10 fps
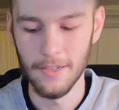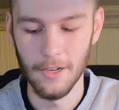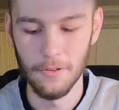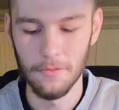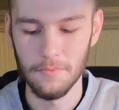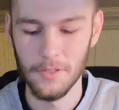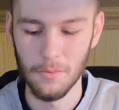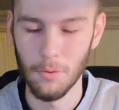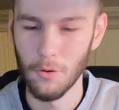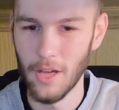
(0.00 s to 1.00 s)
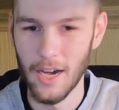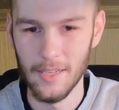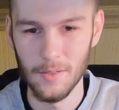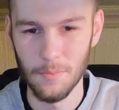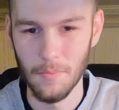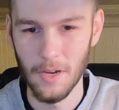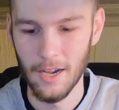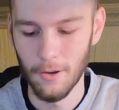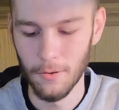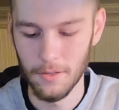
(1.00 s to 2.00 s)
You know, you can pull the eyes
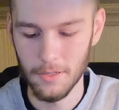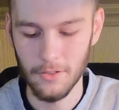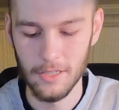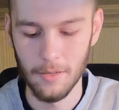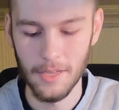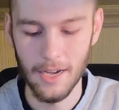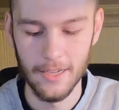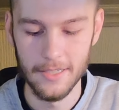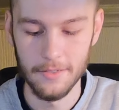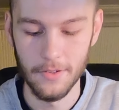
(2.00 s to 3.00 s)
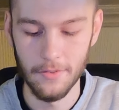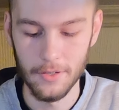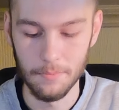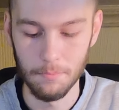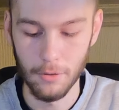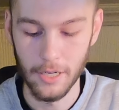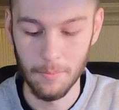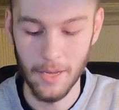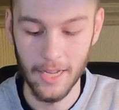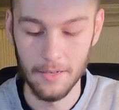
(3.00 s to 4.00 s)
out, clean up the eyes if you ever
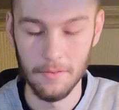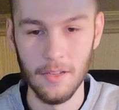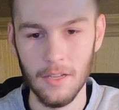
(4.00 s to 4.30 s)
break paint,